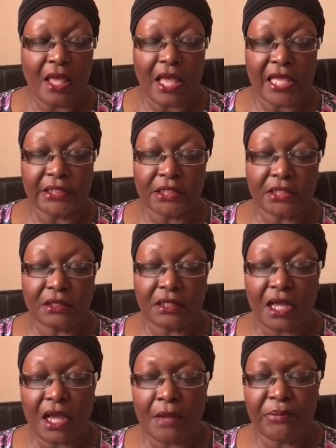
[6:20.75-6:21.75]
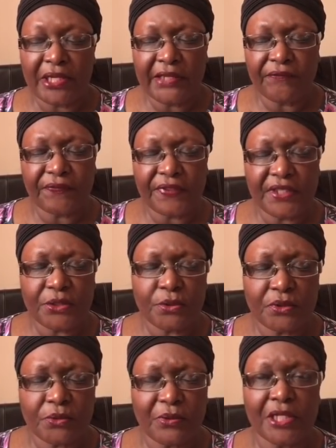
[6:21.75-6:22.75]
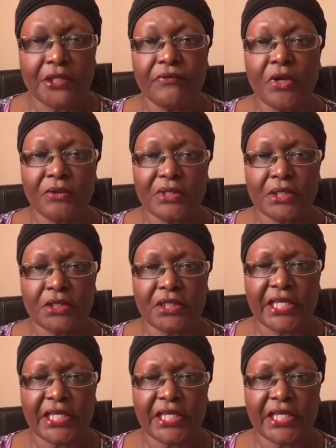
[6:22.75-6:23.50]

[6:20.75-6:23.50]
And I believe this was when he wrote this,